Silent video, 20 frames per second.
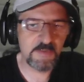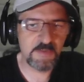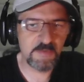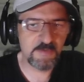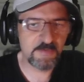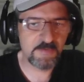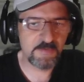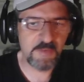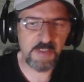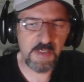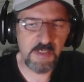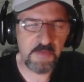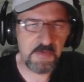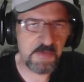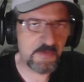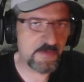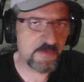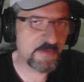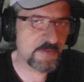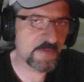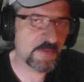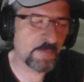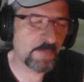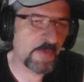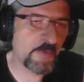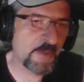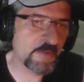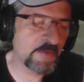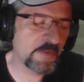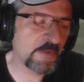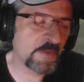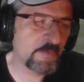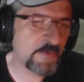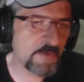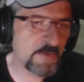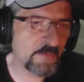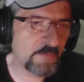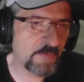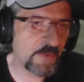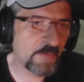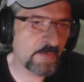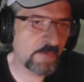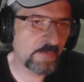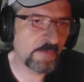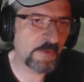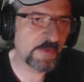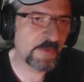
I think this is the best option probably.